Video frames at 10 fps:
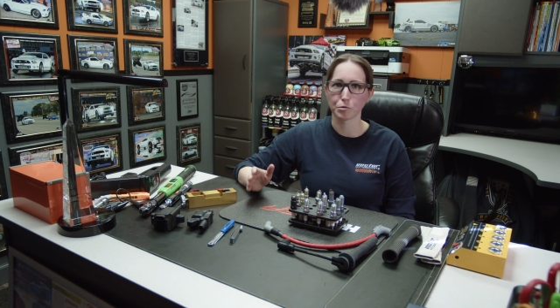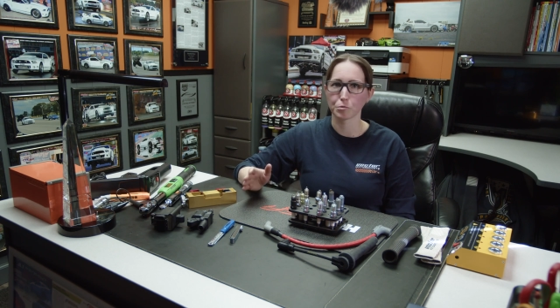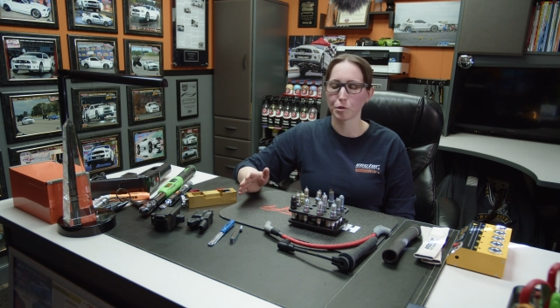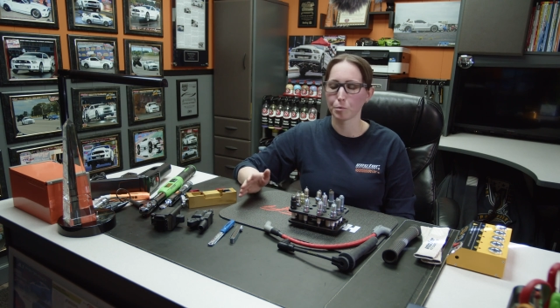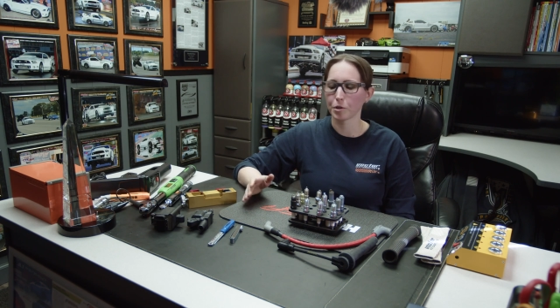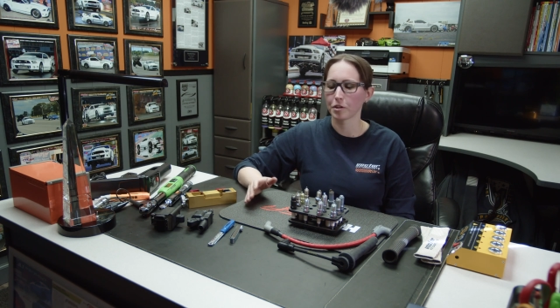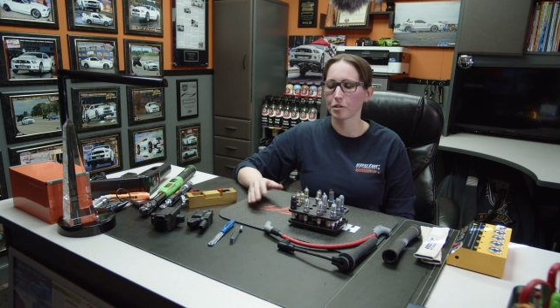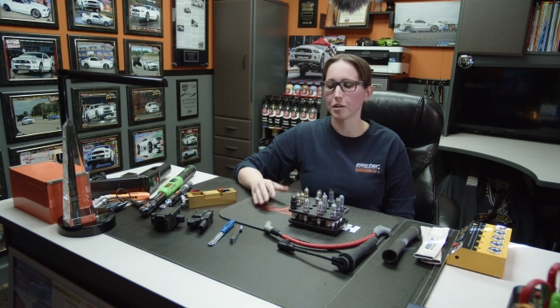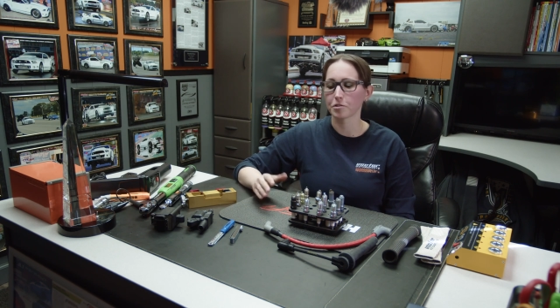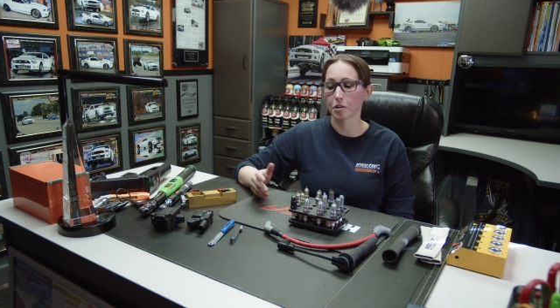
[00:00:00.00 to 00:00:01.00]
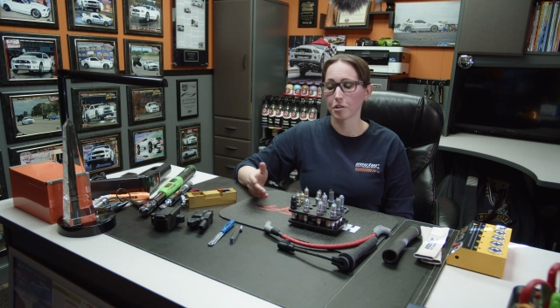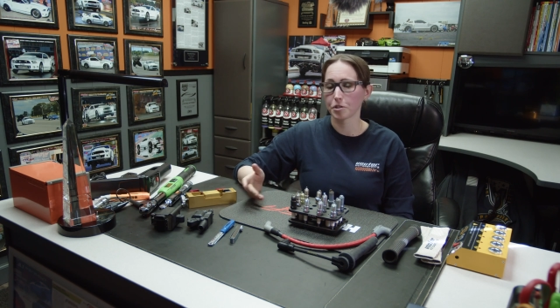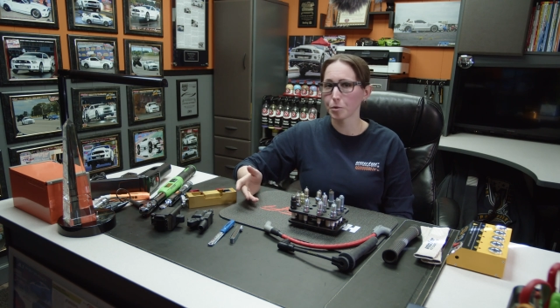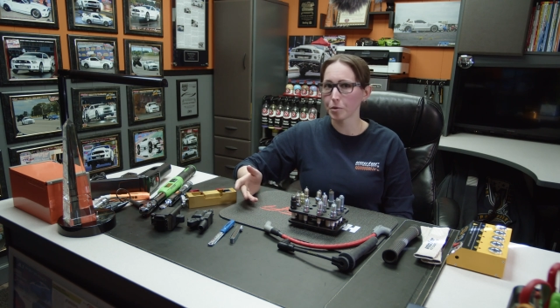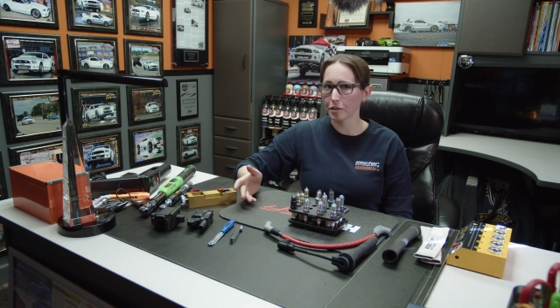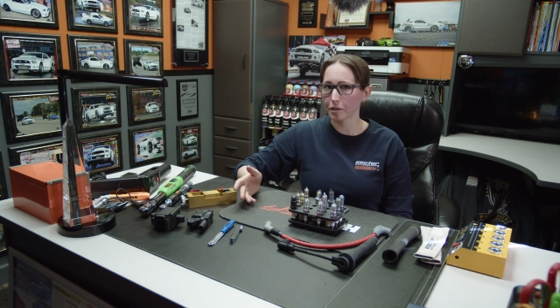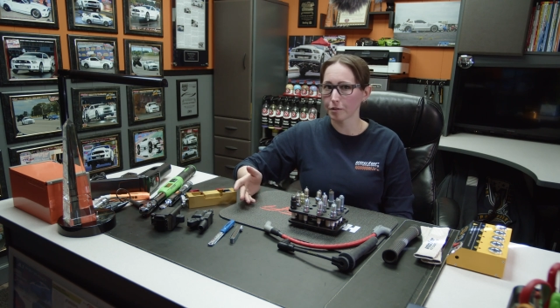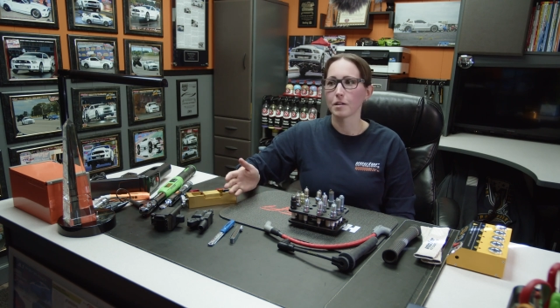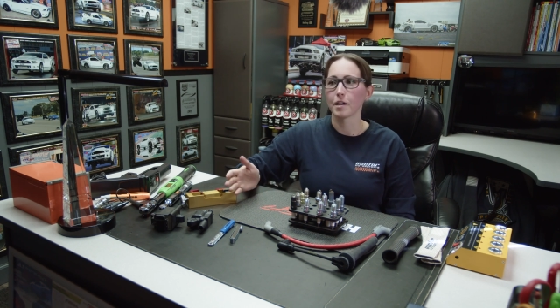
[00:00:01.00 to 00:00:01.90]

It was running weird. I started tuning it.